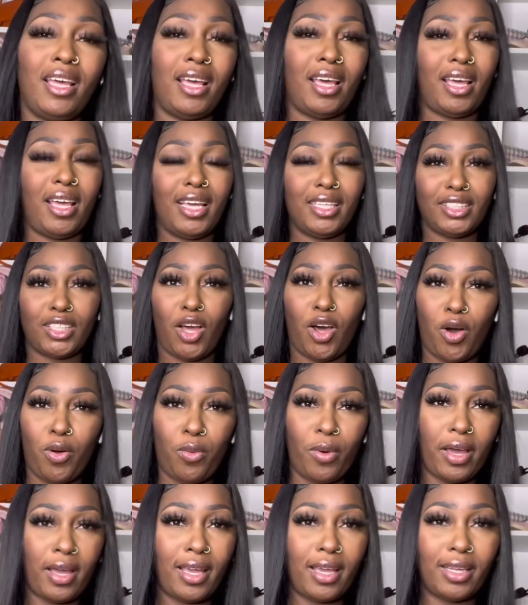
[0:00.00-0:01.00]
As
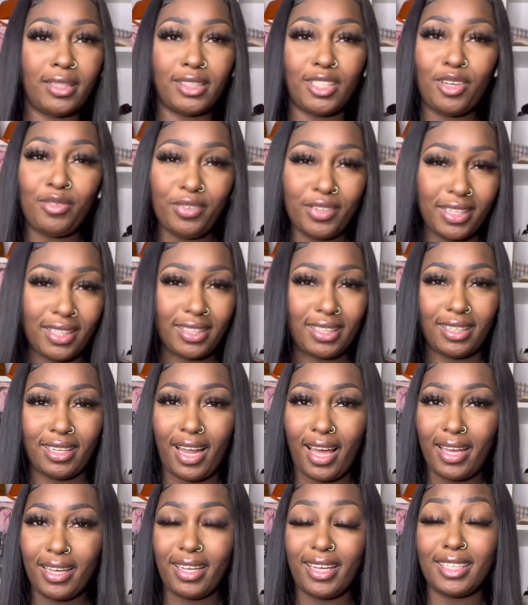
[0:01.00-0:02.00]
always, don't forget to
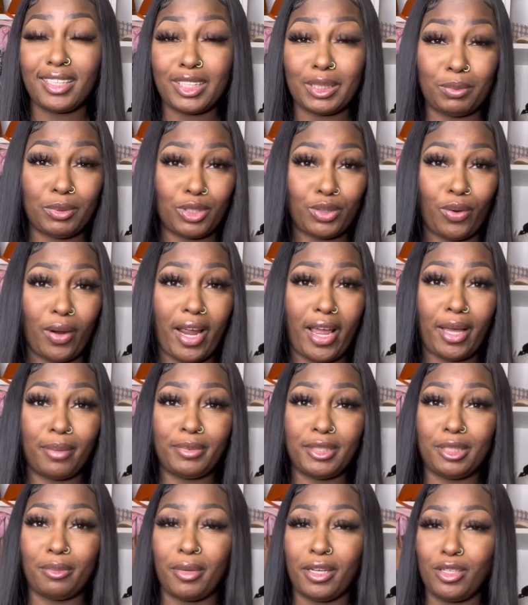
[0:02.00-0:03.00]
like and subscribe
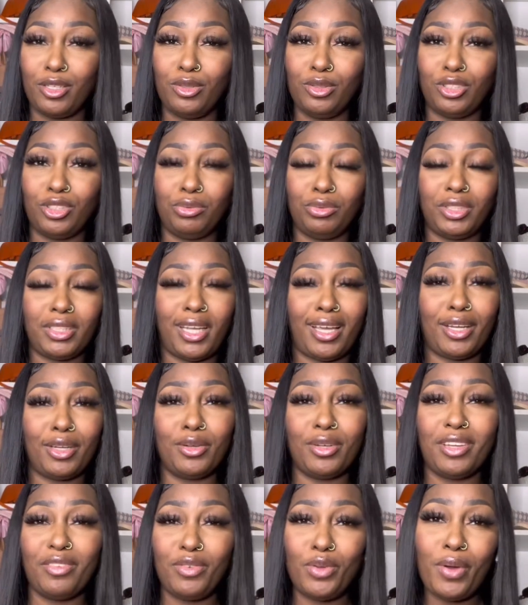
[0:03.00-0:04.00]
to my YouTube channel.
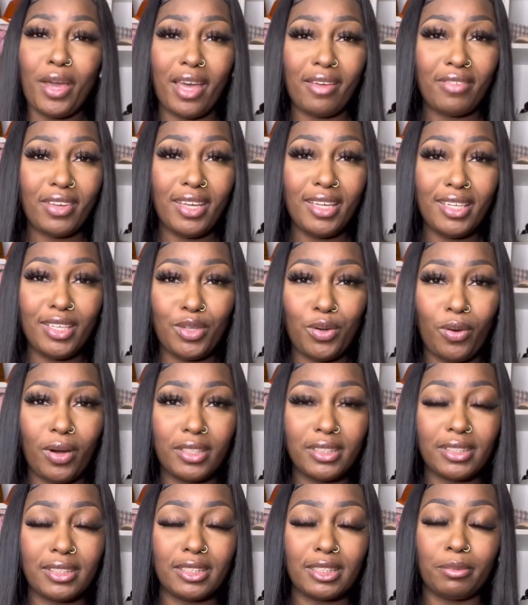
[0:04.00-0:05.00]
If you have any
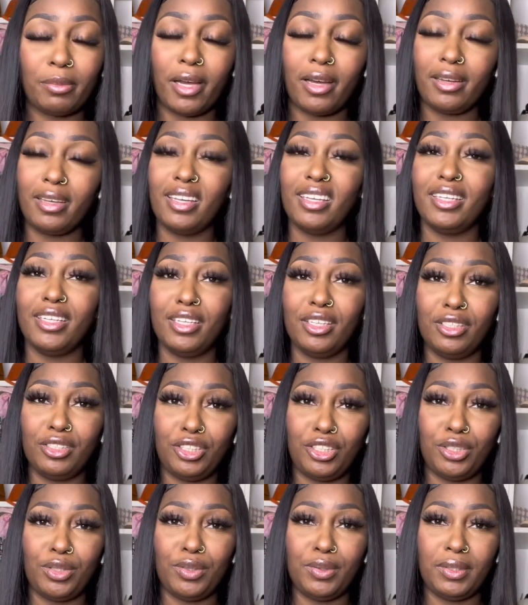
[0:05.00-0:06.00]
questions about any of the
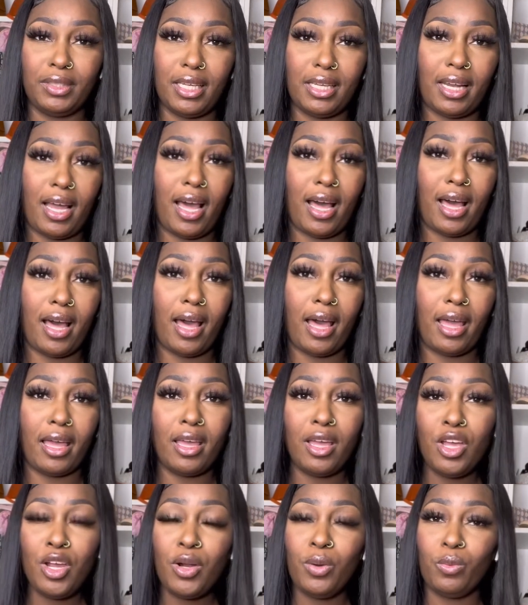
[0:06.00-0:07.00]
shoes that I
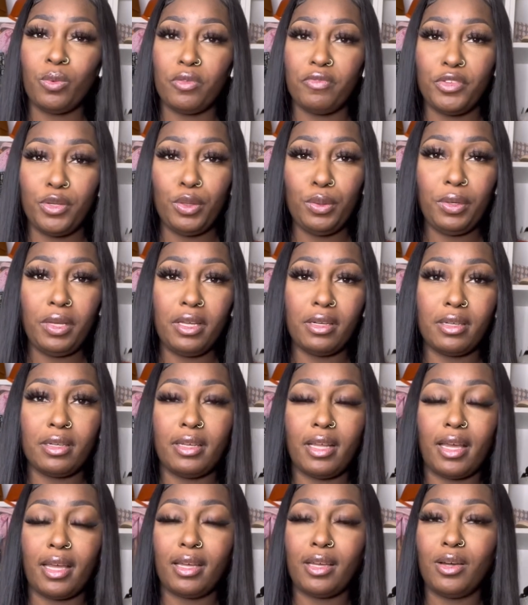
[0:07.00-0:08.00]
reviewed here
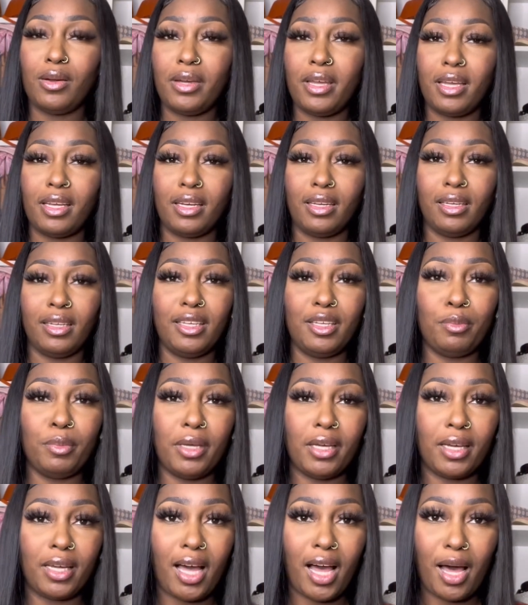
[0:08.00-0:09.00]
today, go ahead and leave me
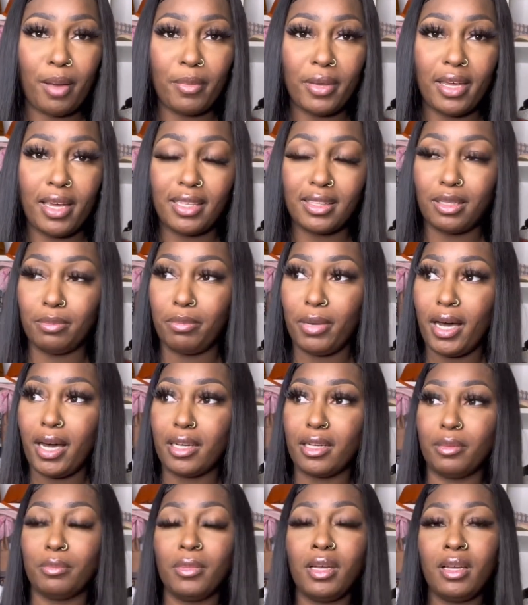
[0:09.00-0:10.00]
a comment at the
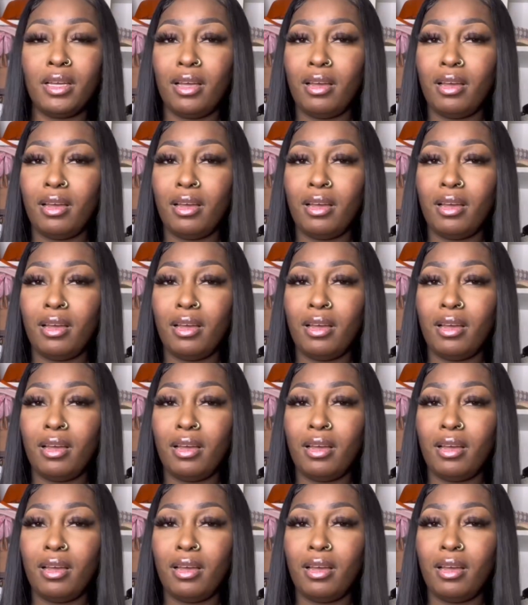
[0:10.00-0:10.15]
bottom.